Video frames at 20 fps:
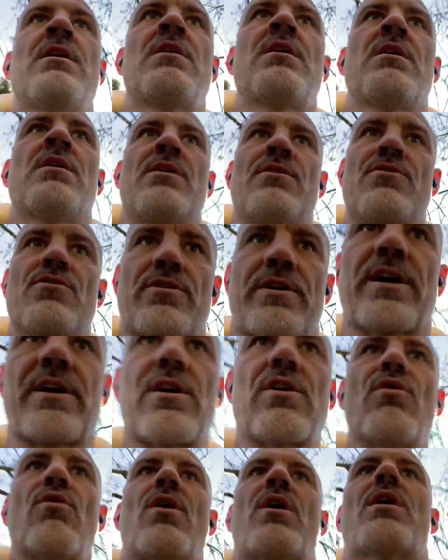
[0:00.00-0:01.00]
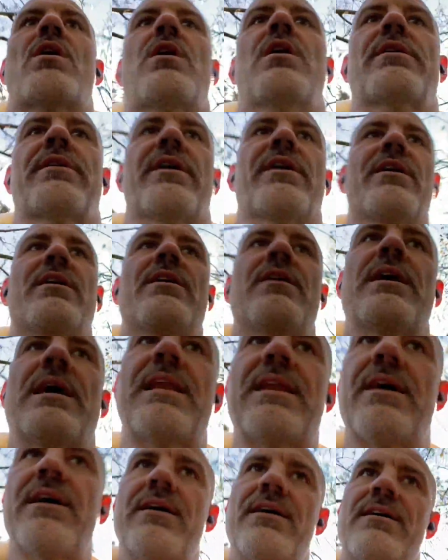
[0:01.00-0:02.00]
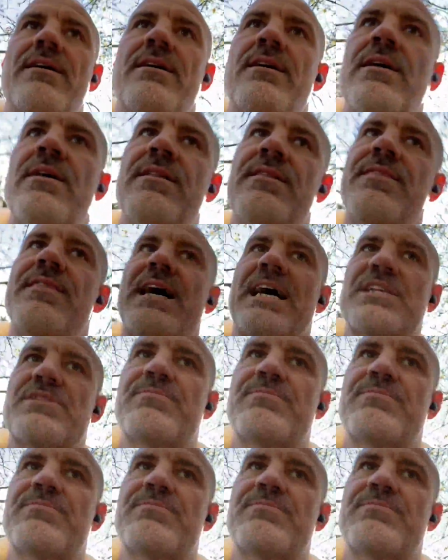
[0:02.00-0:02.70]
you can go harder. And that's